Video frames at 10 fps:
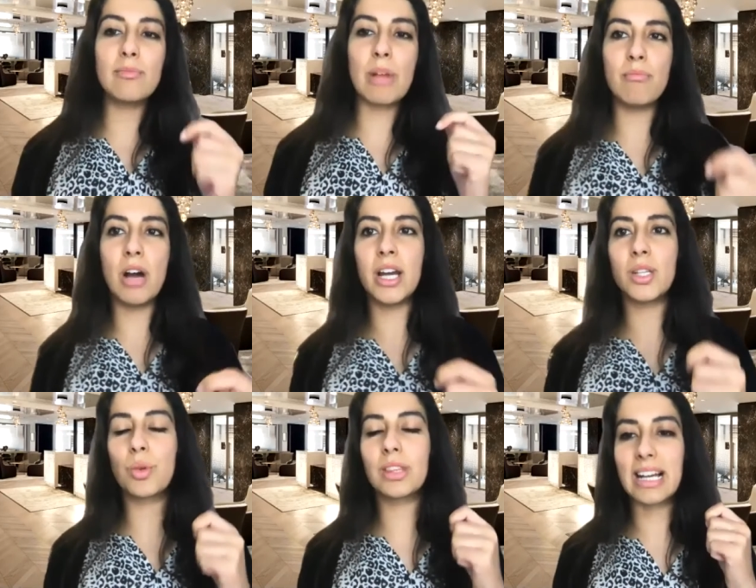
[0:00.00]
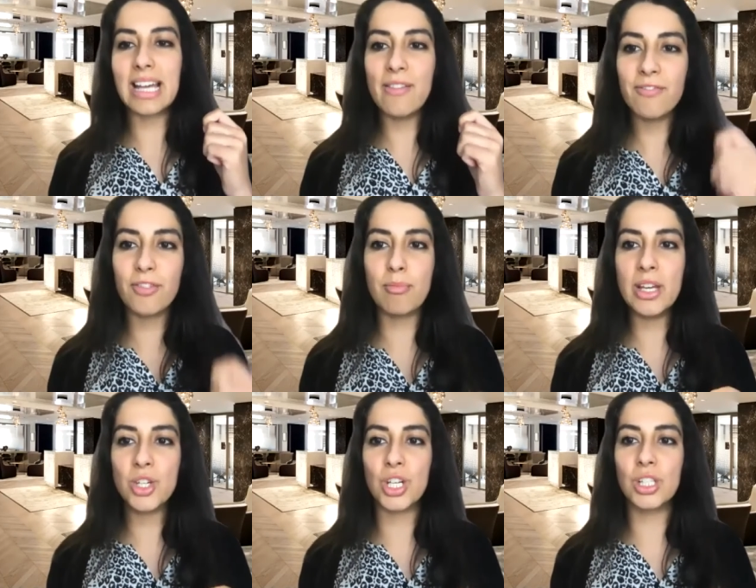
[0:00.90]
my mind with that
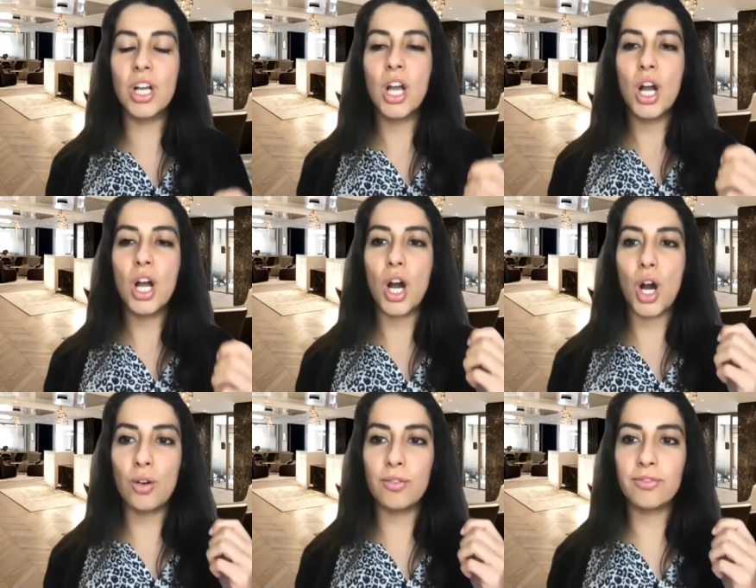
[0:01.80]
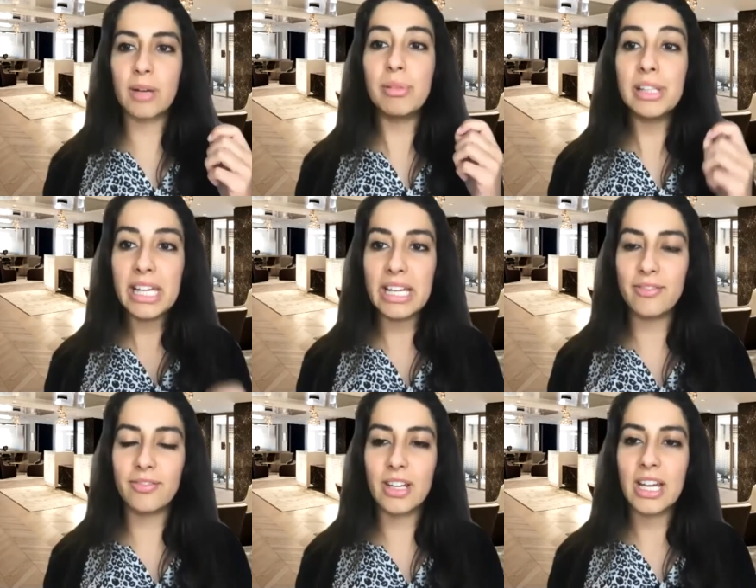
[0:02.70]
information of a belief
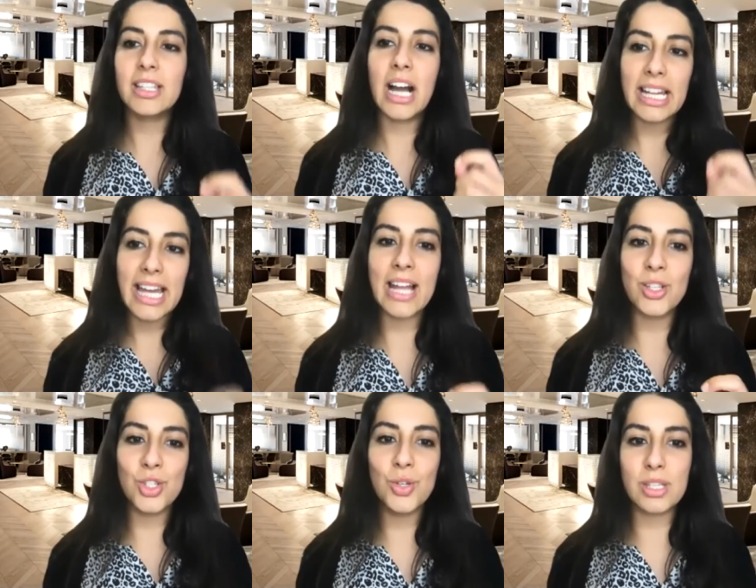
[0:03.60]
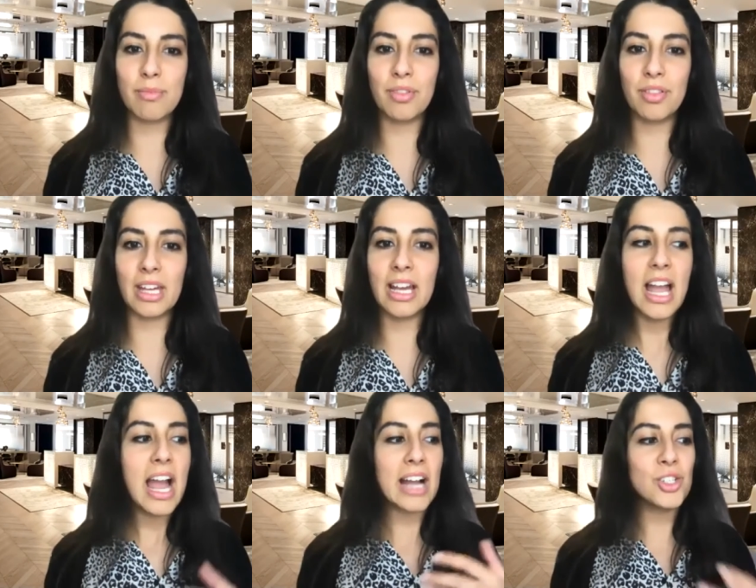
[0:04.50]
that I can do something.
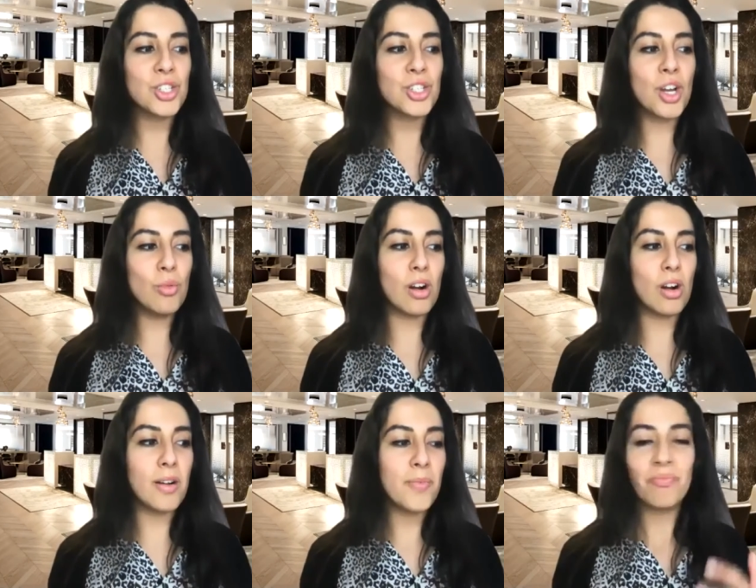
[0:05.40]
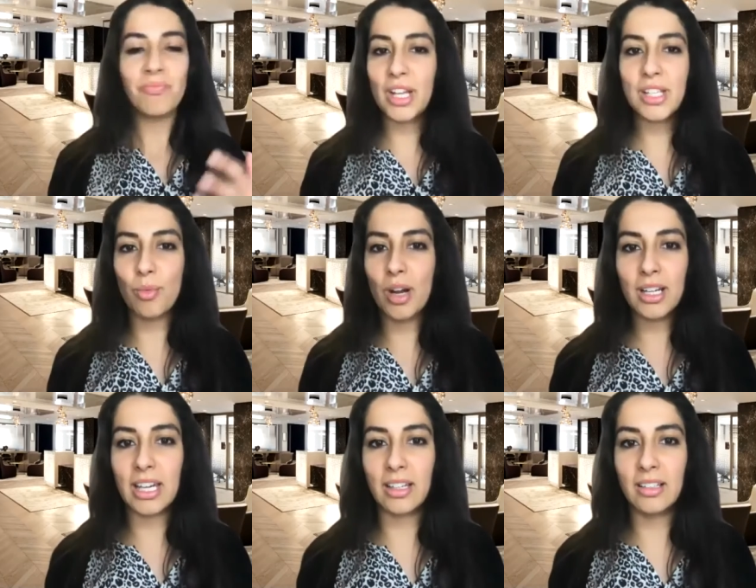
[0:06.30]
And you know what? Things are
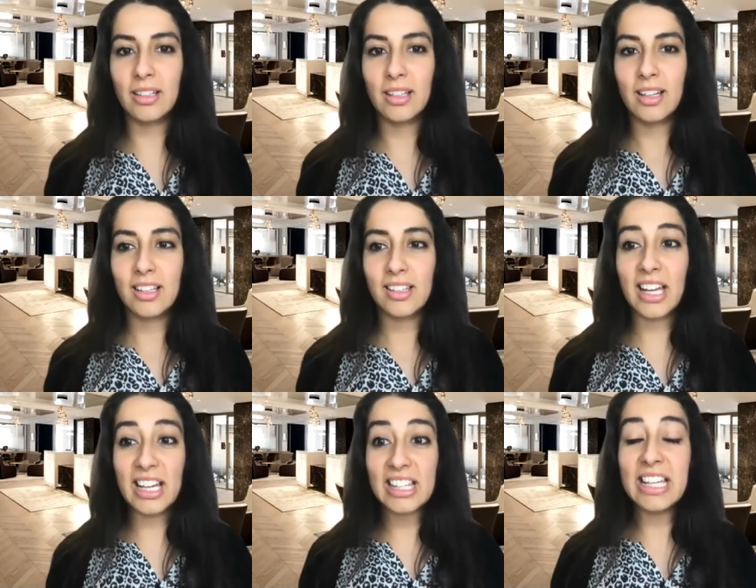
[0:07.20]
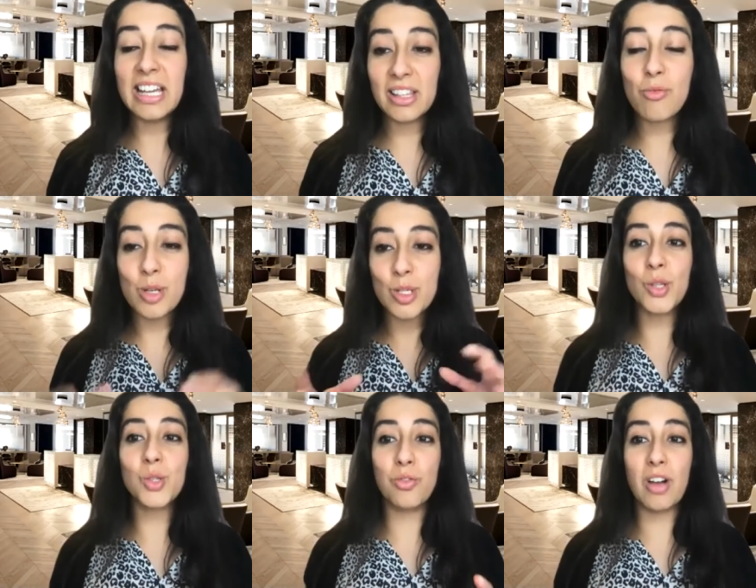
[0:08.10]
working. Like the the
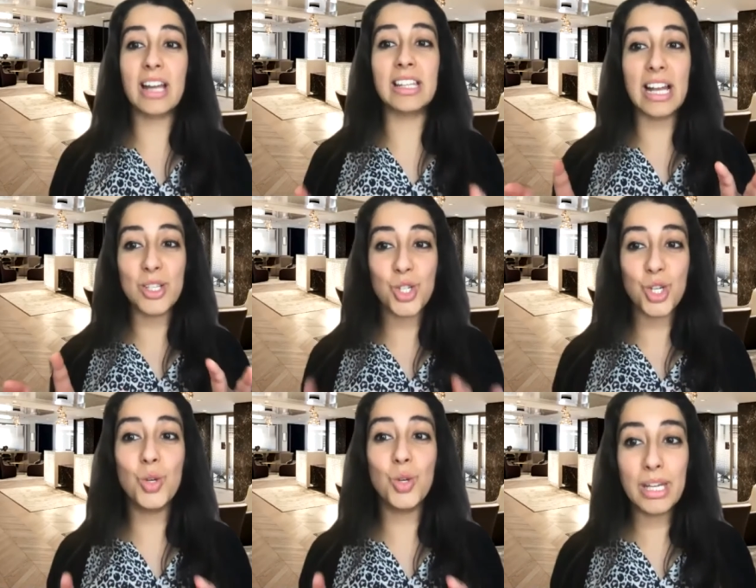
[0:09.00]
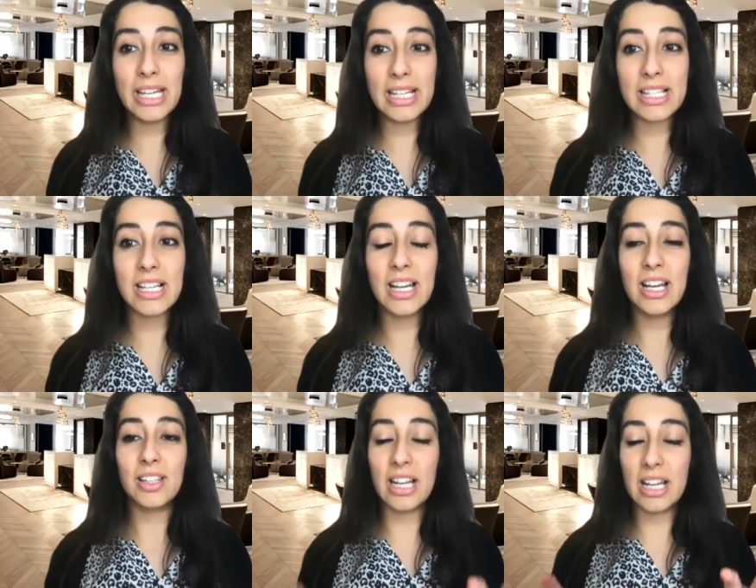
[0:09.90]
results we've had in the last two weeks,
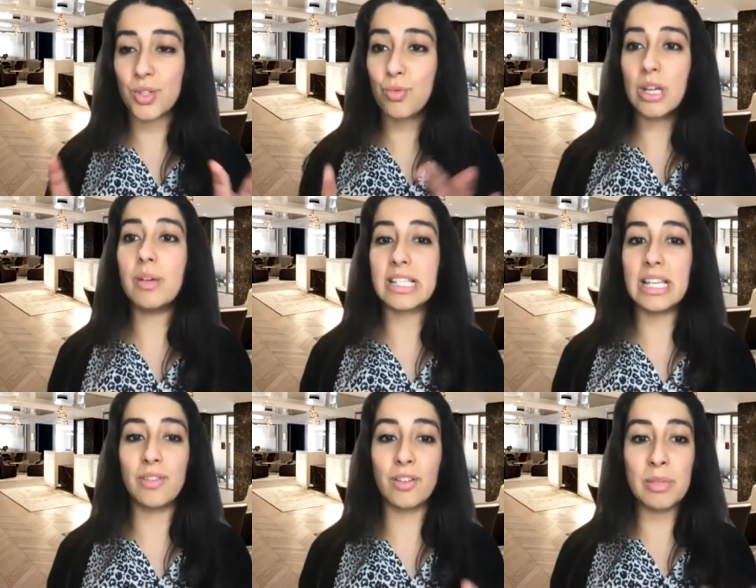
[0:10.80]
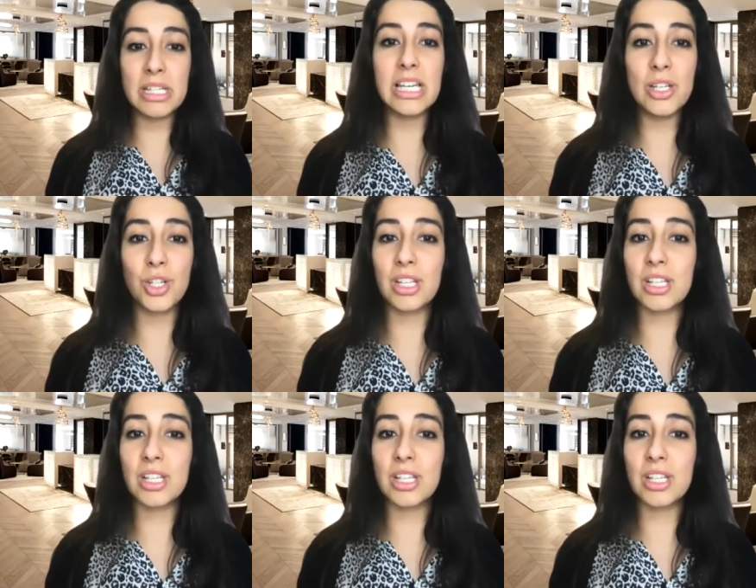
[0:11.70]
the last three weeks even of me teaching
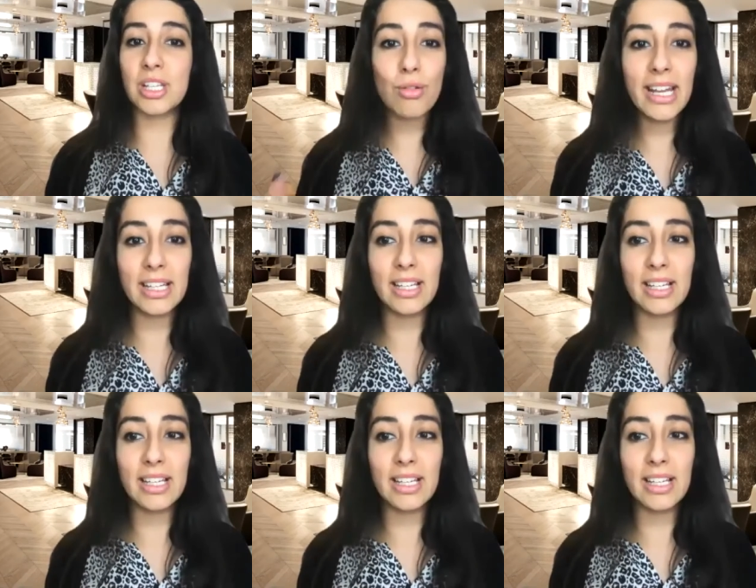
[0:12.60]
this are great.